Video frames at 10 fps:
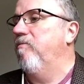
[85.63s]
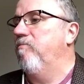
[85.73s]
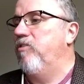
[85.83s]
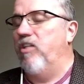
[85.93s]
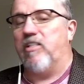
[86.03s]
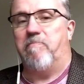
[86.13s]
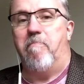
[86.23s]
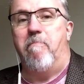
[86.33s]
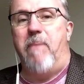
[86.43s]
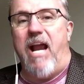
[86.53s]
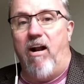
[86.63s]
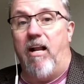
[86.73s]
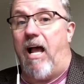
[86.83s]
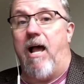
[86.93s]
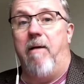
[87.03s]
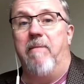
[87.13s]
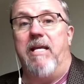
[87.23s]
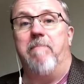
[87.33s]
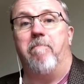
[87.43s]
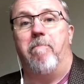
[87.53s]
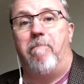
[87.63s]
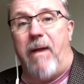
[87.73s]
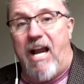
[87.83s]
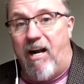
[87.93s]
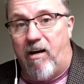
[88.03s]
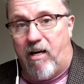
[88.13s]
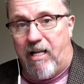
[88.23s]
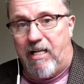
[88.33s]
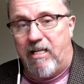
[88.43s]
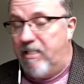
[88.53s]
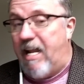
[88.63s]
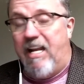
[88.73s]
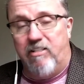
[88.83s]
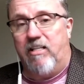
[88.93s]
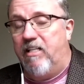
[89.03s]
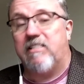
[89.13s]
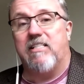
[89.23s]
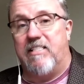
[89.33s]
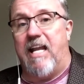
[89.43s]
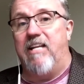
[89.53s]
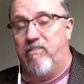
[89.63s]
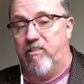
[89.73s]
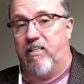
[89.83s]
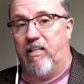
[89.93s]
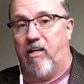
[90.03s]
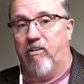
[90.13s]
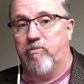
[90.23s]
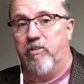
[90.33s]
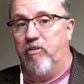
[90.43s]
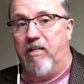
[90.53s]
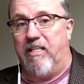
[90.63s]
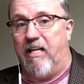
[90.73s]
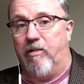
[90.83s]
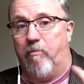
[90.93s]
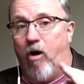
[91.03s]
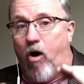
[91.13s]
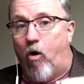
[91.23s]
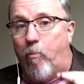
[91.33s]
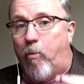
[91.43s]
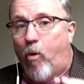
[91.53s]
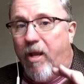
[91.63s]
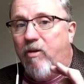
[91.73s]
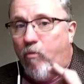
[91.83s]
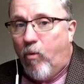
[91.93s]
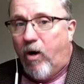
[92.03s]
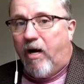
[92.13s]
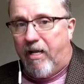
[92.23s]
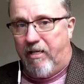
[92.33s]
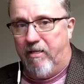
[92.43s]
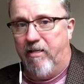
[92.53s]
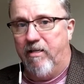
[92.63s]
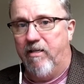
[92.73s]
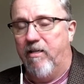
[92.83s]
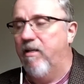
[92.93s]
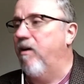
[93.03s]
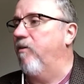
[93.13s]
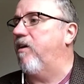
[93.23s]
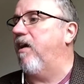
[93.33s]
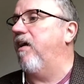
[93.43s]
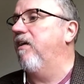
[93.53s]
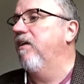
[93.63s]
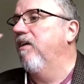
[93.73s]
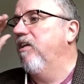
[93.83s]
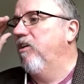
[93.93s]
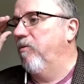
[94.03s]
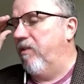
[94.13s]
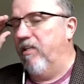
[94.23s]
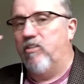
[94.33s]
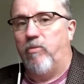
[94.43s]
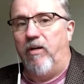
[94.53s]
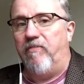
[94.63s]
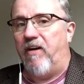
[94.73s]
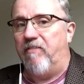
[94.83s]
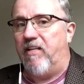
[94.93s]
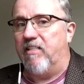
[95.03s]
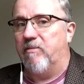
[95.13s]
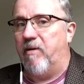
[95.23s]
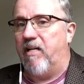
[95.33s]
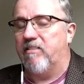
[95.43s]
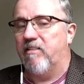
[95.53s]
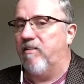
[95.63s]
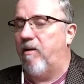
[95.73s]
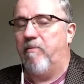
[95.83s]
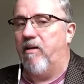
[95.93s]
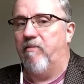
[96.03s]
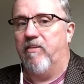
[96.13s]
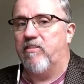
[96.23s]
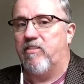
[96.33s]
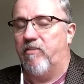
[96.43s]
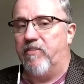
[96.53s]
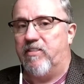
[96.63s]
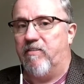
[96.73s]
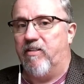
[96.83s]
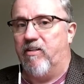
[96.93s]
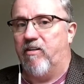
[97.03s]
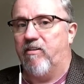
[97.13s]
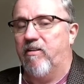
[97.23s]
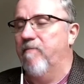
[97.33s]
Just barely. I mean, barely. Dan- this is dangerously close when you get down to zero point one. Okay? You're within twenty-five thousand miles of, um, of the surface of the Earth.